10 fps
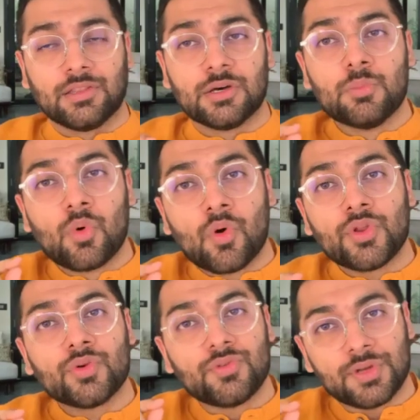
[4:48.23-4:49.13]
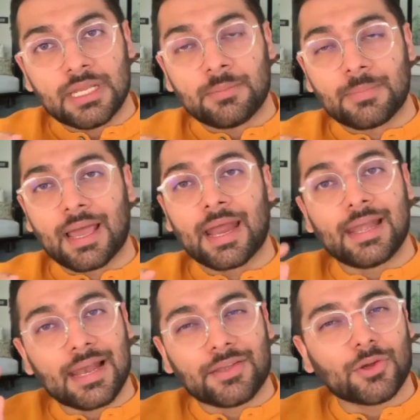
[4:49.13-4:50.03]
The more you dream
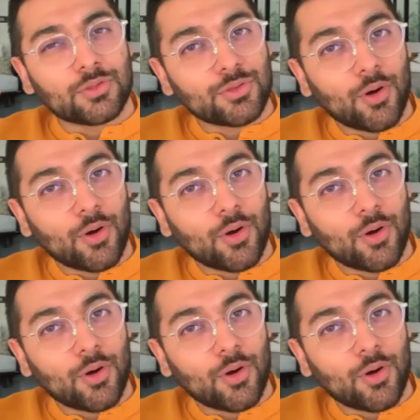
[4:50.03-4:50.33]
and let your